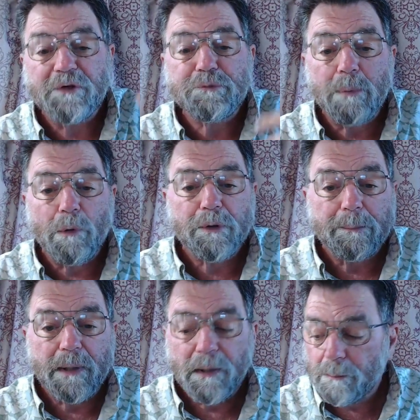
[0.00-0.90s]
and spoke
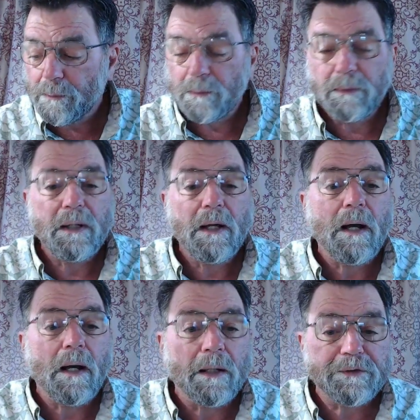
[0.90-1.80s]
a parable
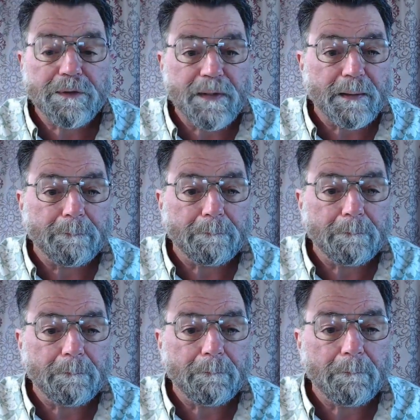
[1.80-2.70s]
unto them.
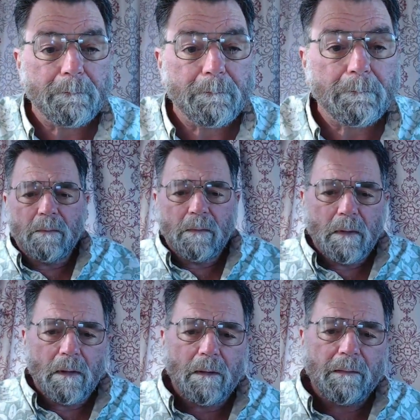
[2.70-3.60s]

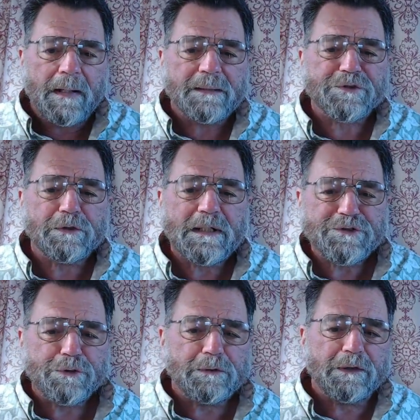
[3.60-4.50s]
All right, so
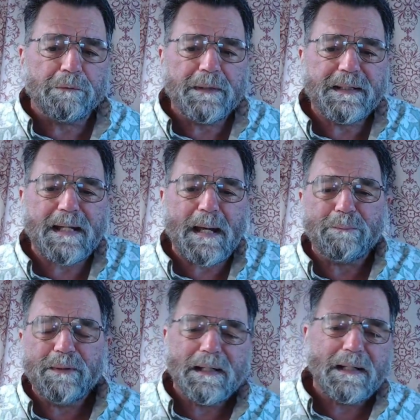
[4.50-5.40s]
let's do a little
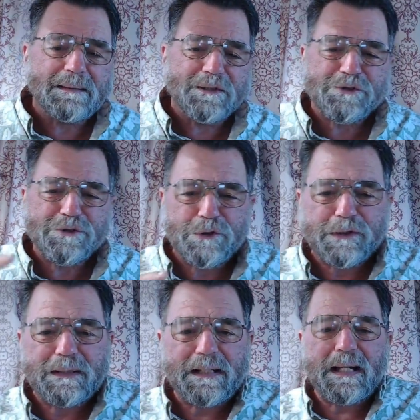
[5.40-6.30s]
recap. We got this
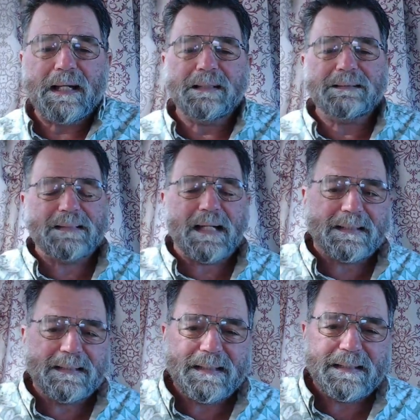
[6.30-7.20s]
short guy,
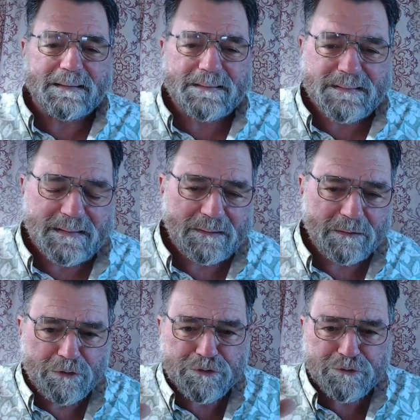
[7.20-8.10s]
Zacchaeus,
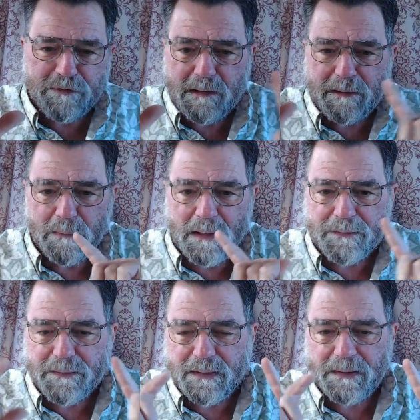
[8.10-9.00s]
who's very
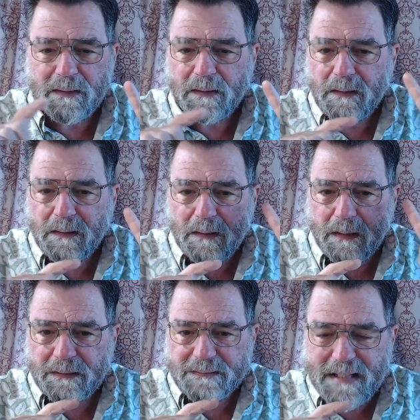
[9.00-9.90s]
wealthy
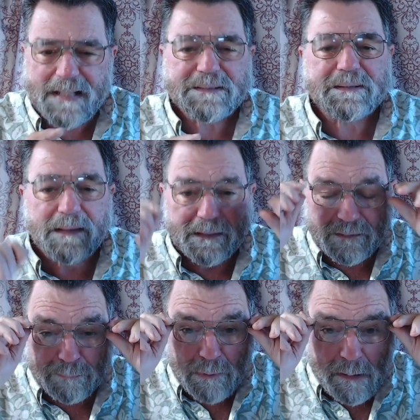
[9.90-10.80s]
and a tax
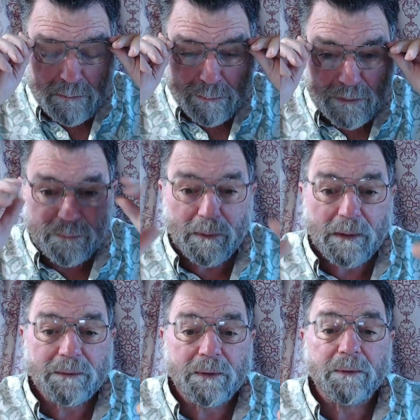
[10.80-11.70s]
collector, probably pretty
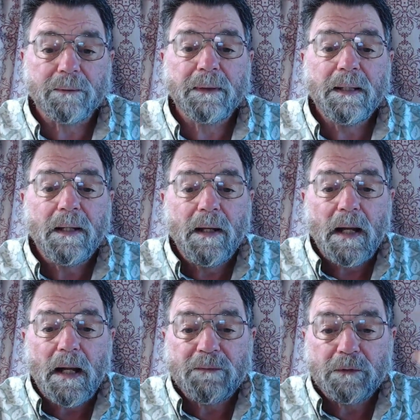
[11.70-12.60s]
well known,
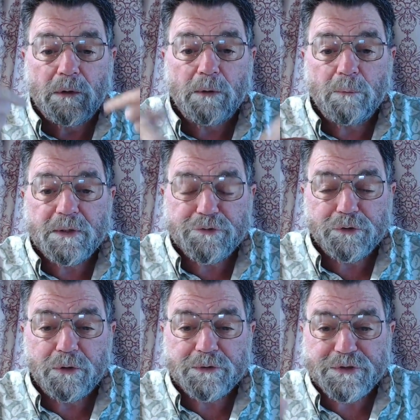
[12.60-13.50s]
and the Lord wants
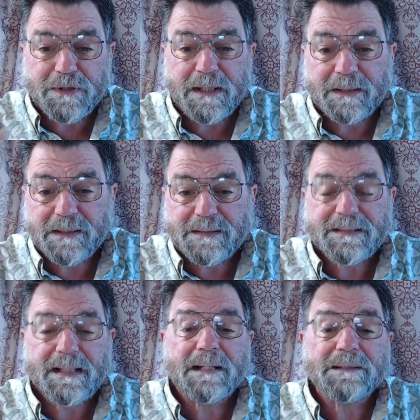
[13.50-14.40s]
to go and stay in
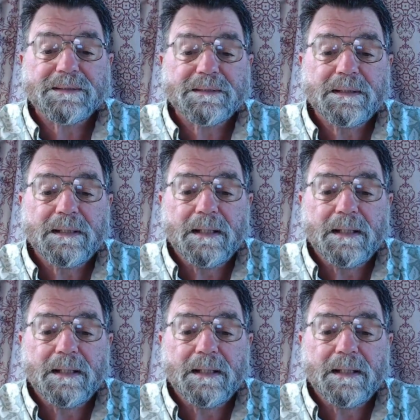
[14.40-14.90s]
his house.